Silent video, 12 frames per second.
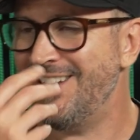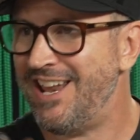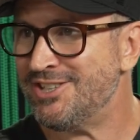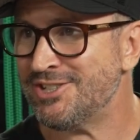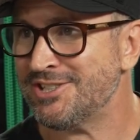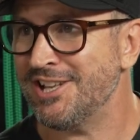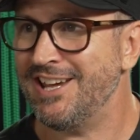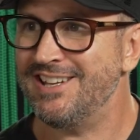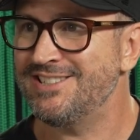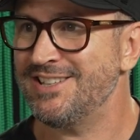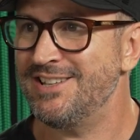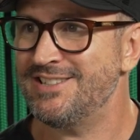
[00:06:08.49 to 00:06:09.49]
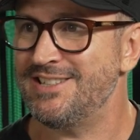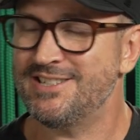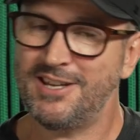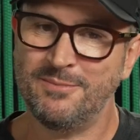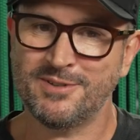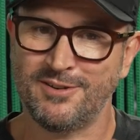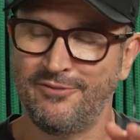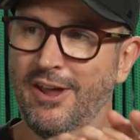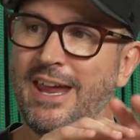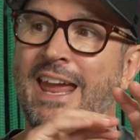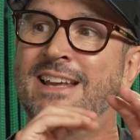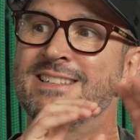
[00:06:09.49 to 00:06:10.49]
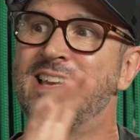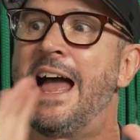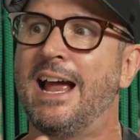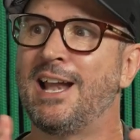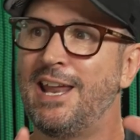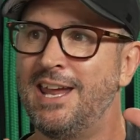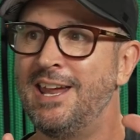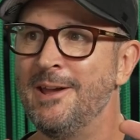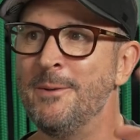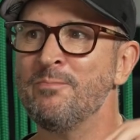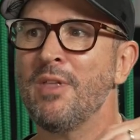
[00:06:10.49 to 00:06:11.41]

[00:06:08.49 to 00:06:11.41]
legislators, in terms of like exactly